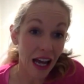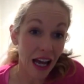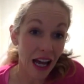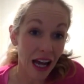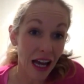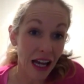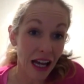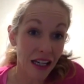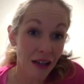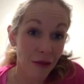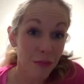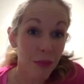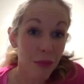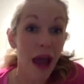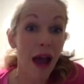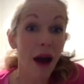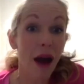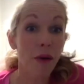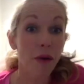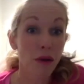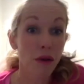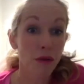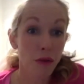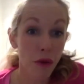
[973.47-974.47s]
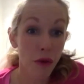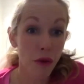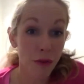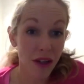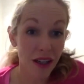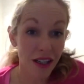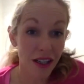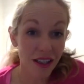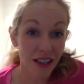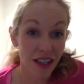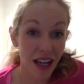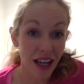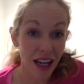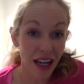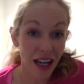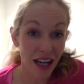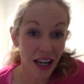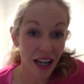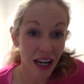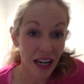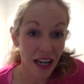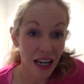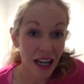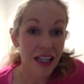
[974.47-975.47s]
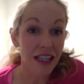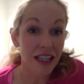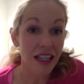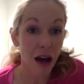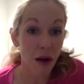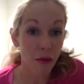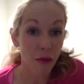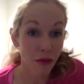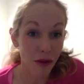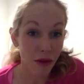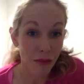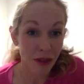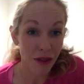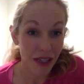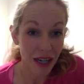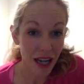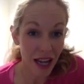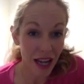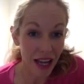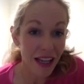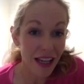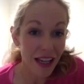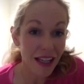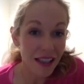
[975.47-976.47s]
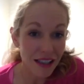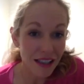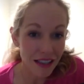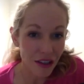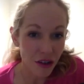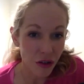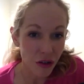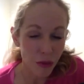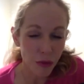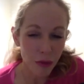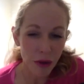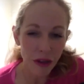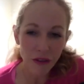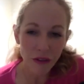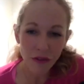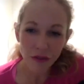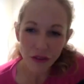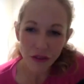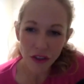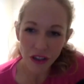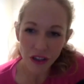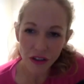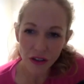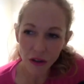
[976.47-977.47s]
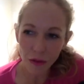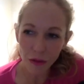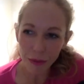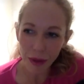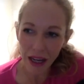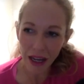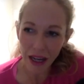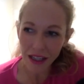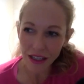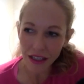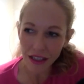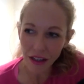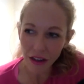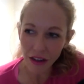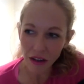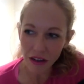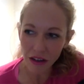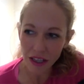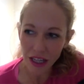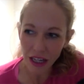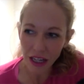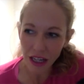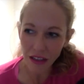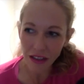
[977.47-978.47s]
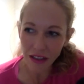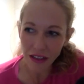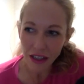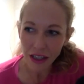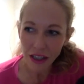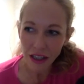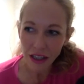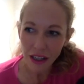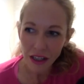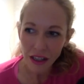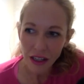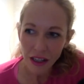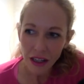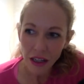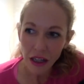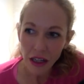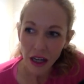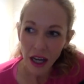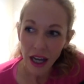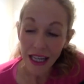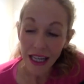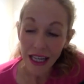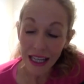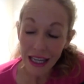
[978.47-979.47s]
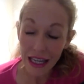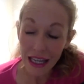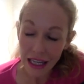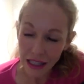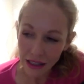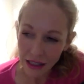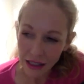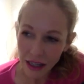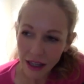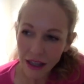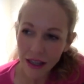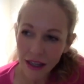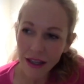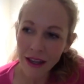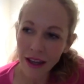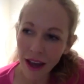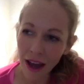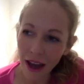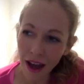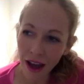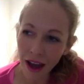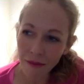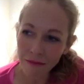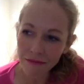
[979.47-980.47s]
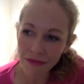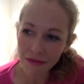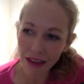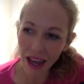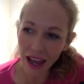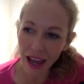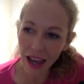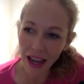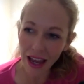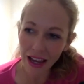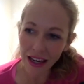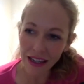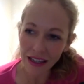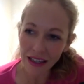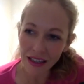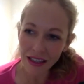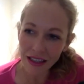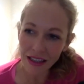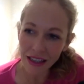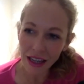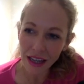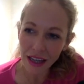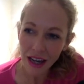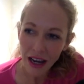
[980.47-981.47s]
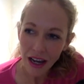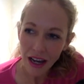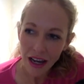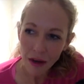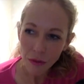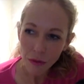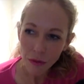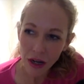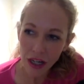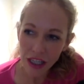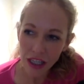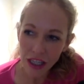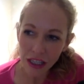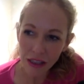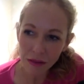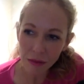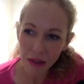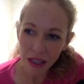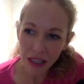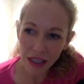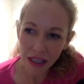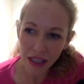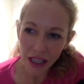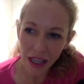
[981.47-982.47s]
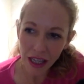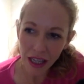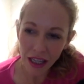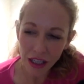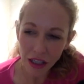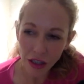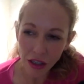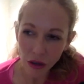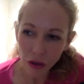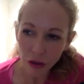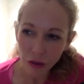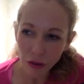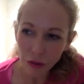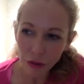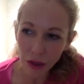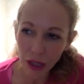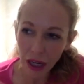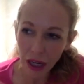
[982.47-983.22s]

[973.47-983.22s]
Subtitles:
an empowered woman and lit up woman has. You know, we've just gone back into lockdown again, and which has meant that, you know,